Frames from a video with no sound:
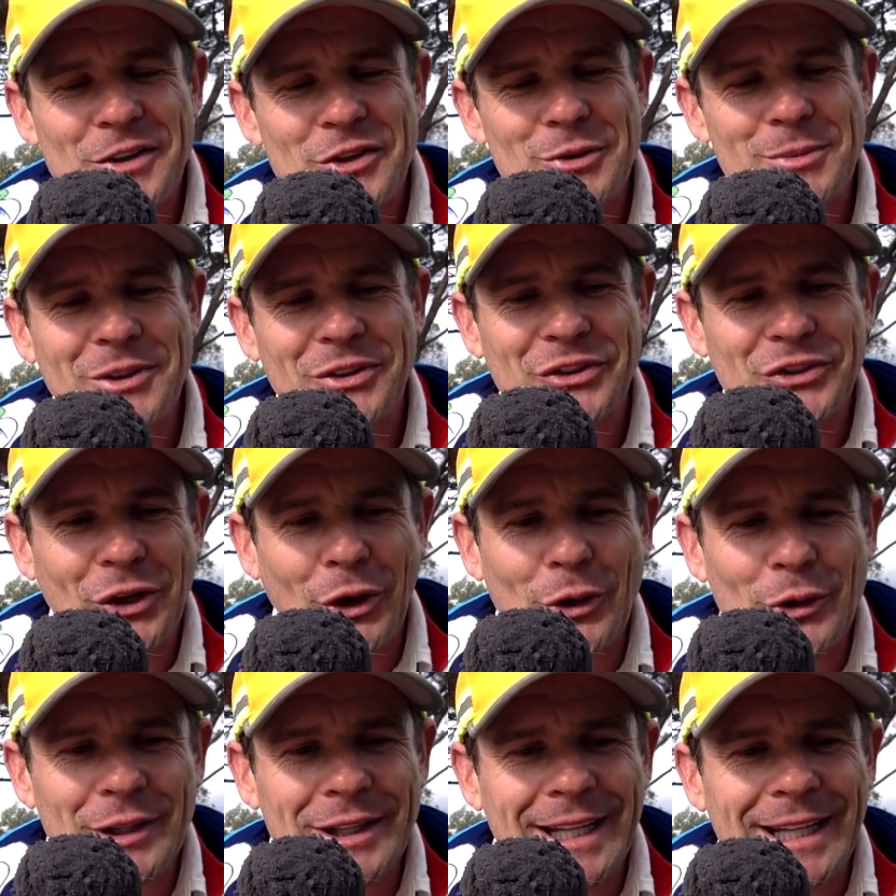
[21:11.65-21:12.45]
You'll be
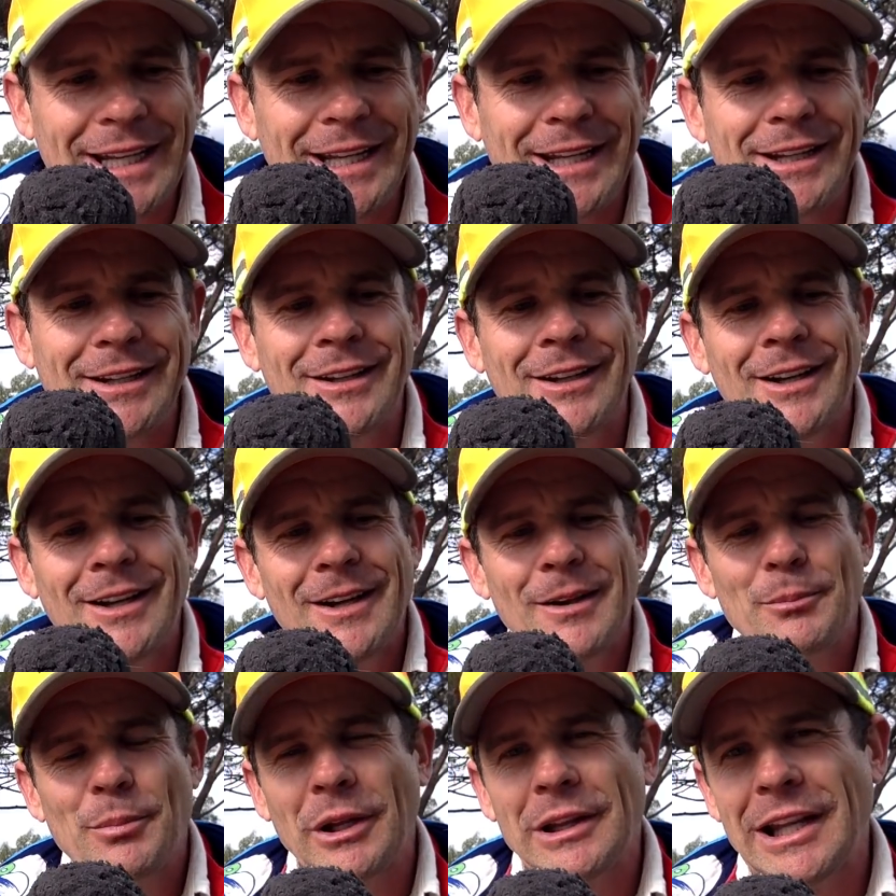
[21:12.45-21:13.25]
so lean,
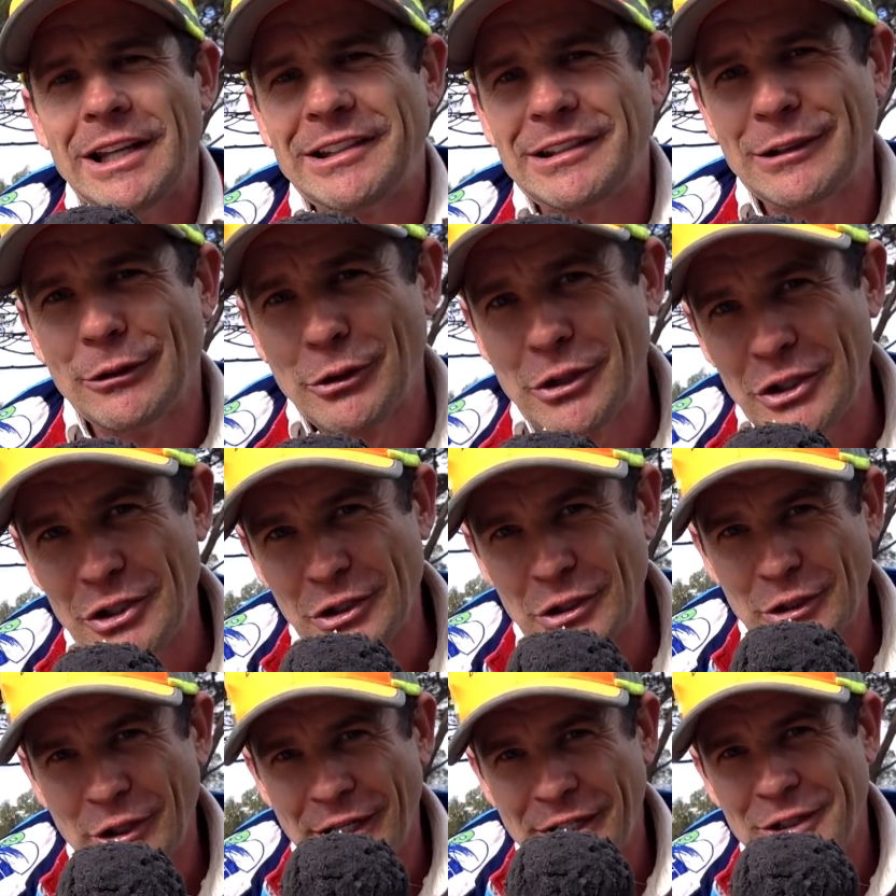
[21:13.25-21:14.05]
police look at
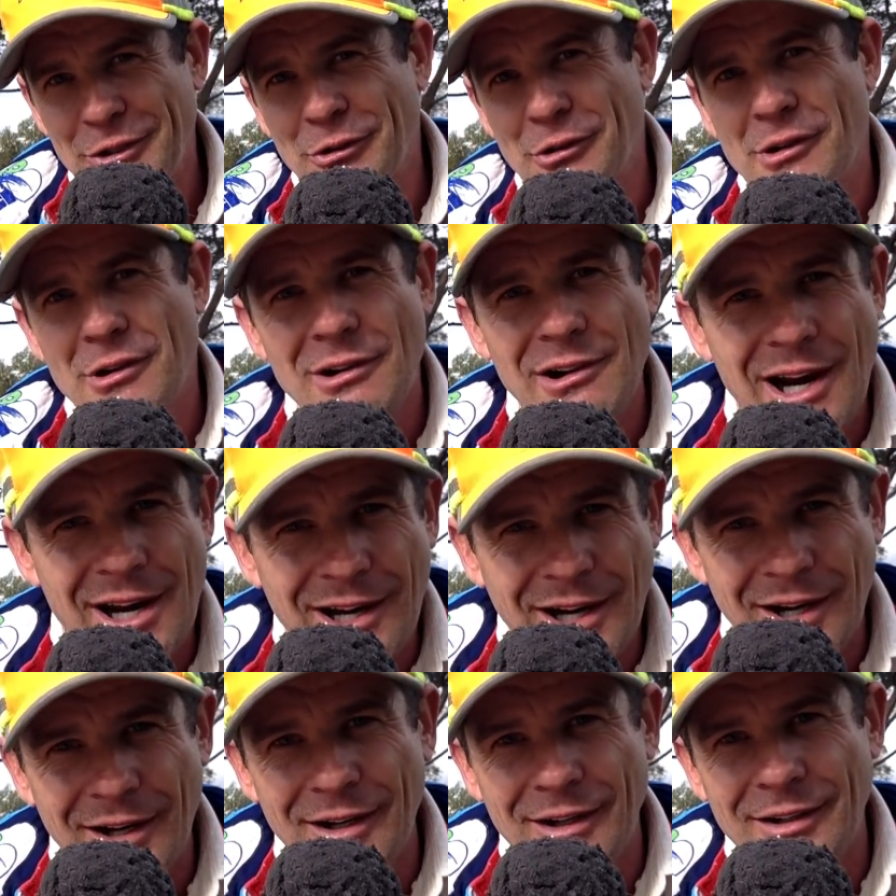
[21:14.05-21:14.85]
you like you're a
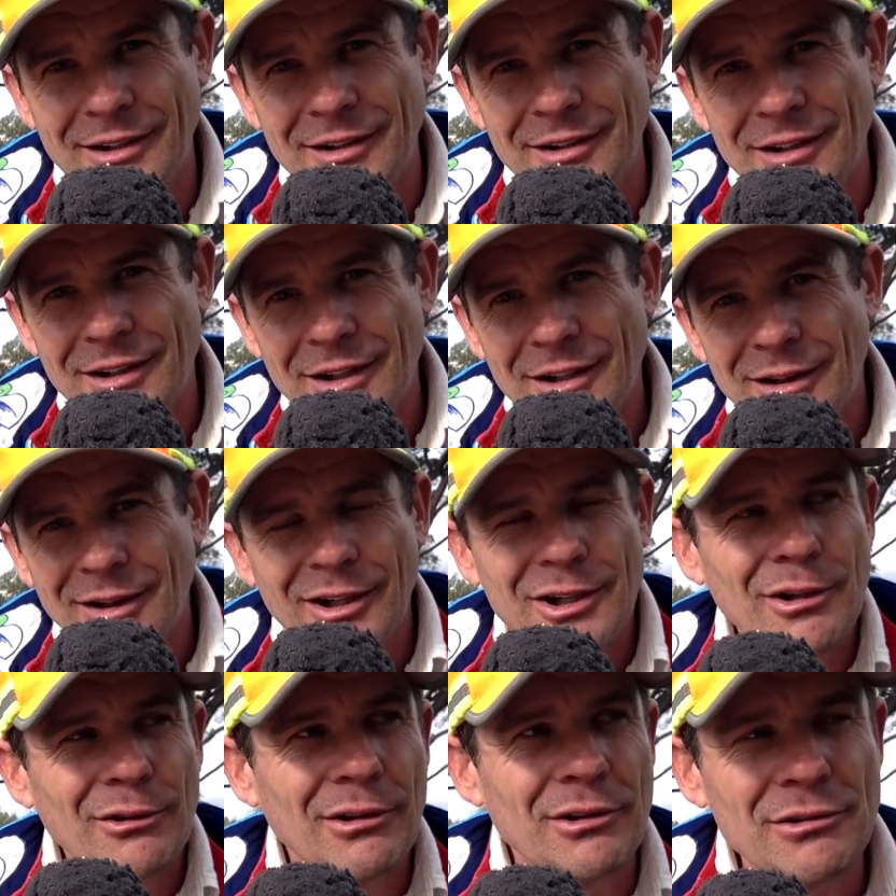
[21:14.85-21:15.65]
crack addict,
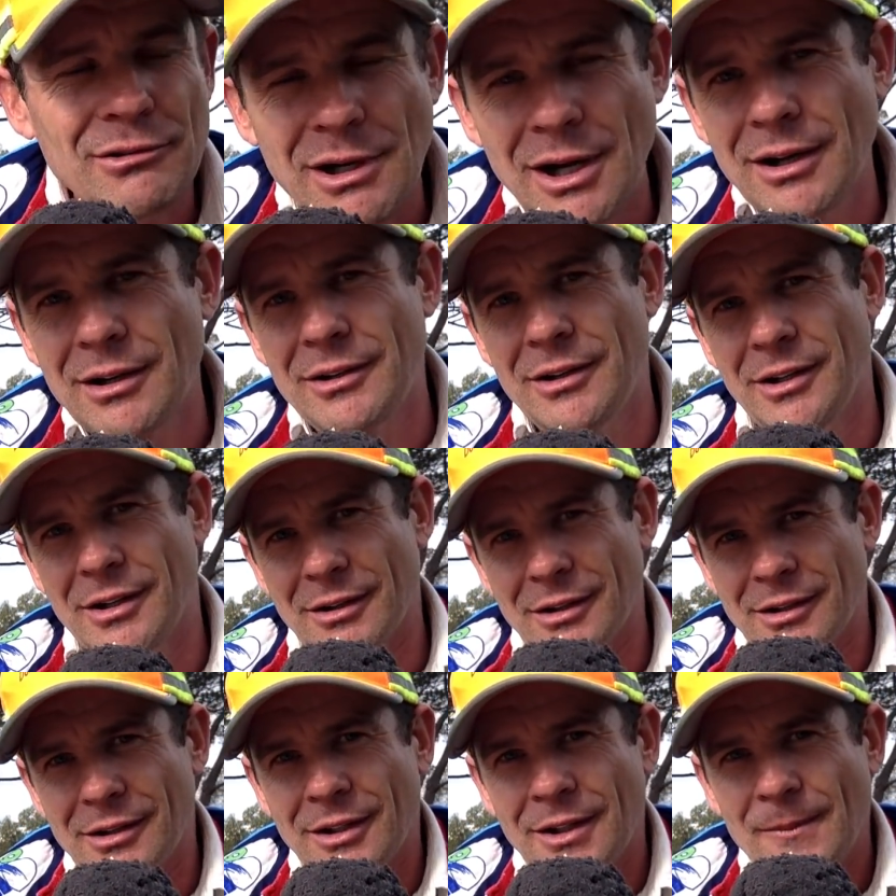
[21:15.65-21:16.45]
like you're a drug
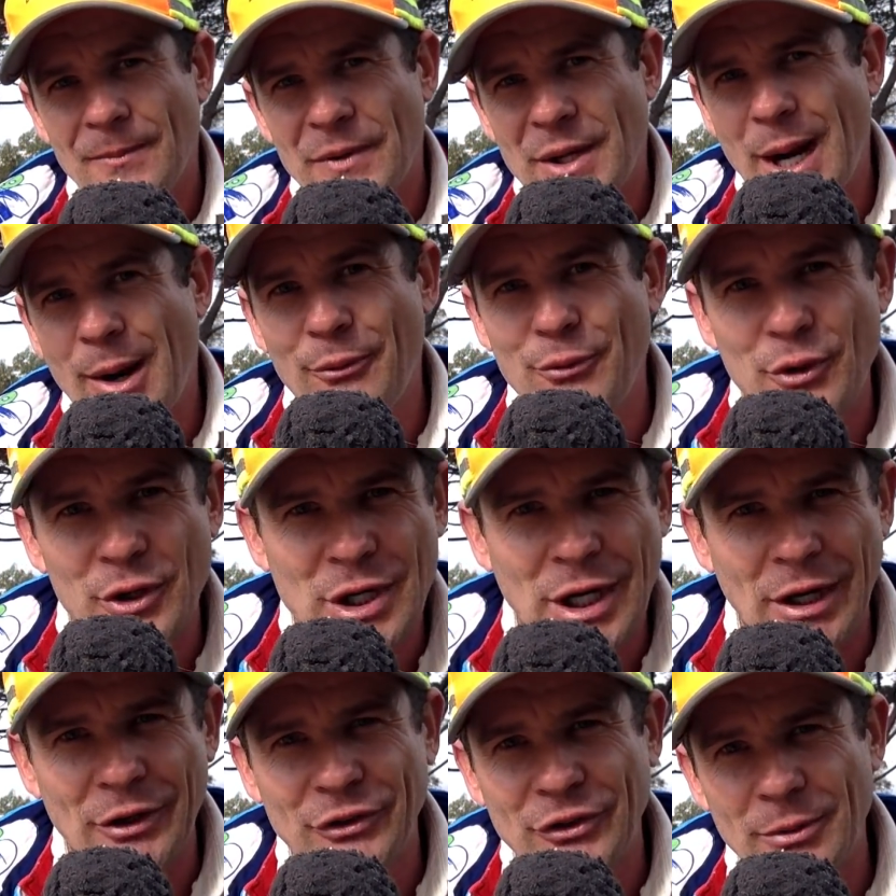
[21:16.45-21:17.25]
dealer. Come through
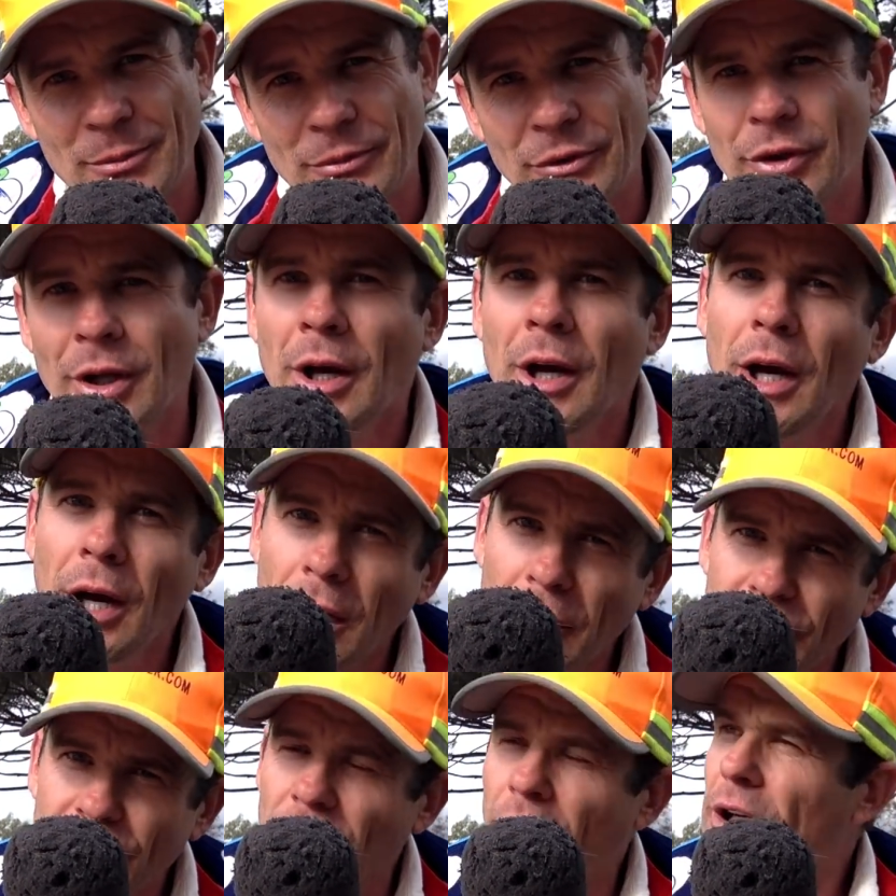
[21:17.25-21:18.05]
customs.
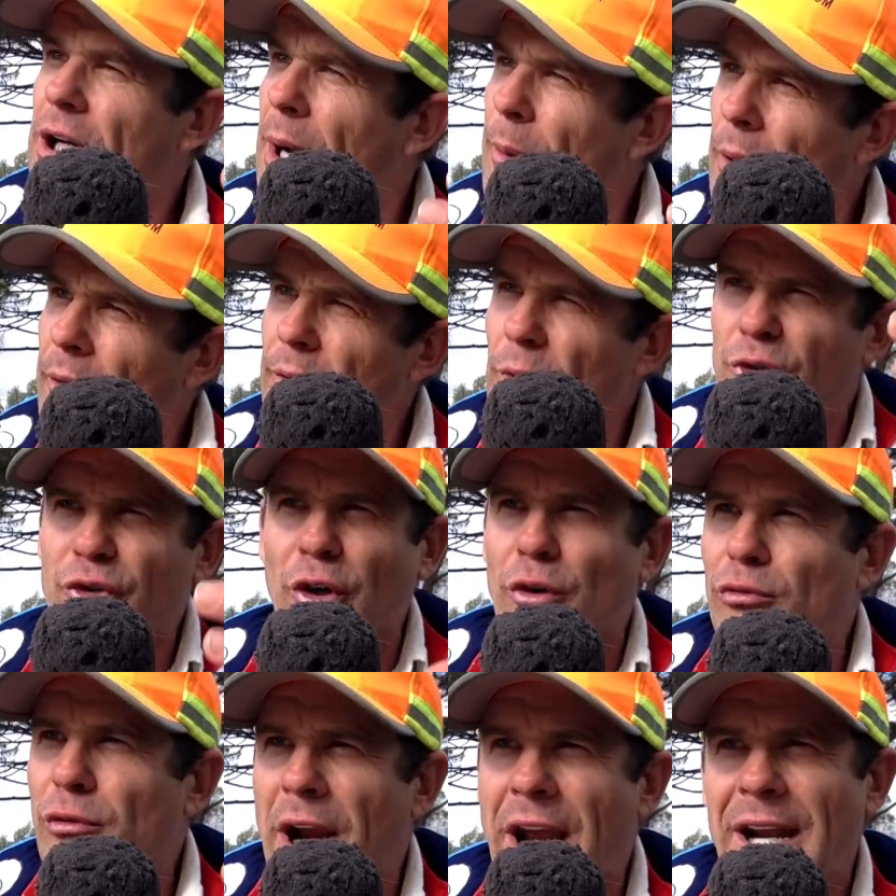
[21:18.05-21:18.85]
Hey, sir, come over here.
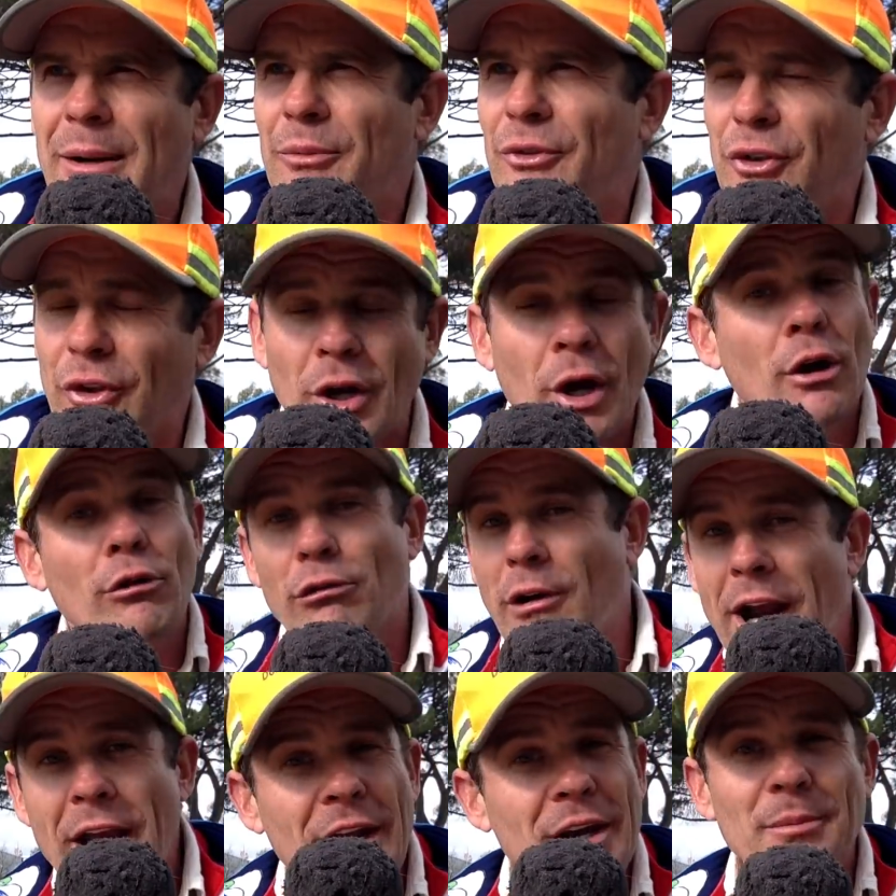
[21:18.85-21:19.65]
Sort of
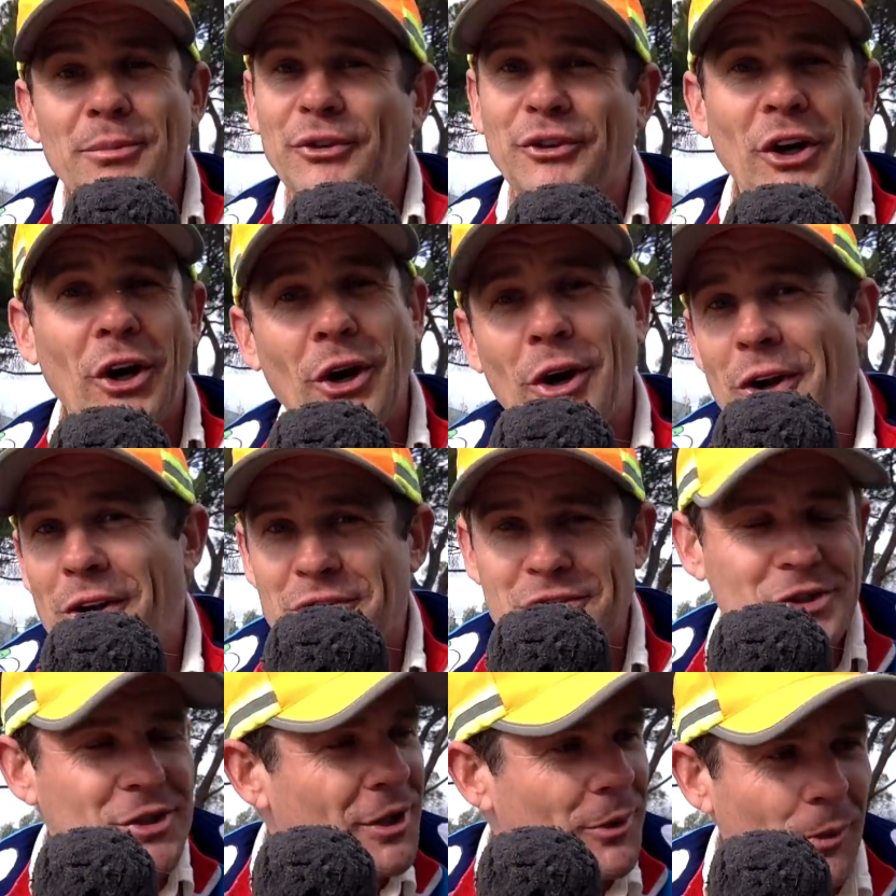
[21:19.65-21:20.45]
random
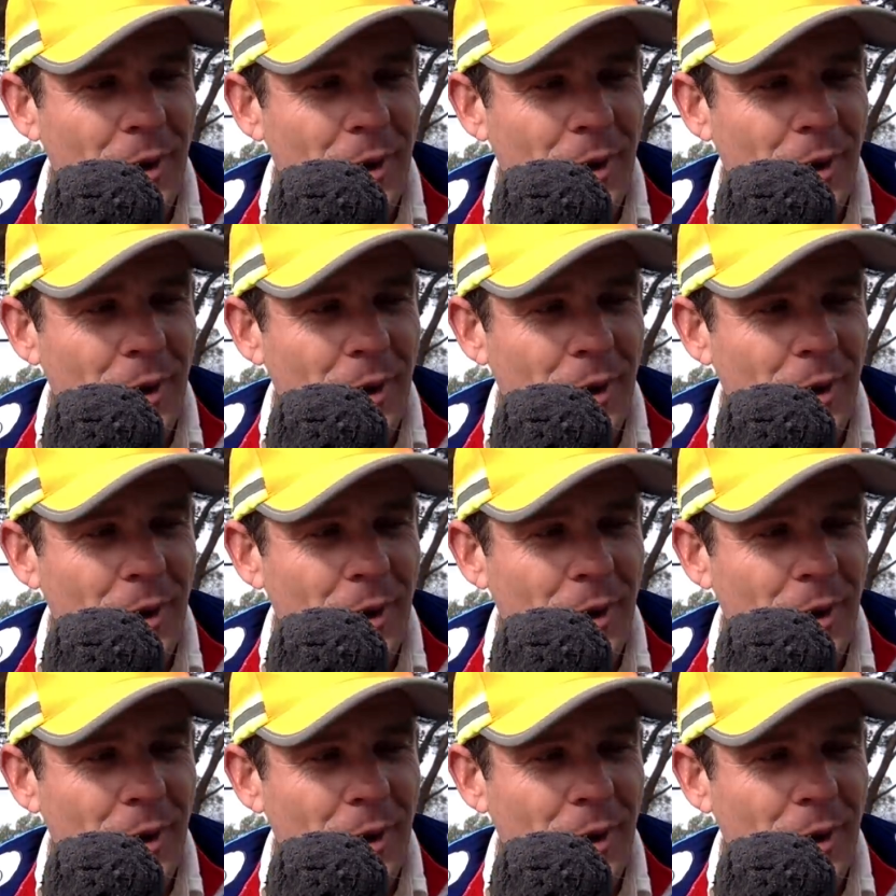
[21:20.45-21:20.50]
search.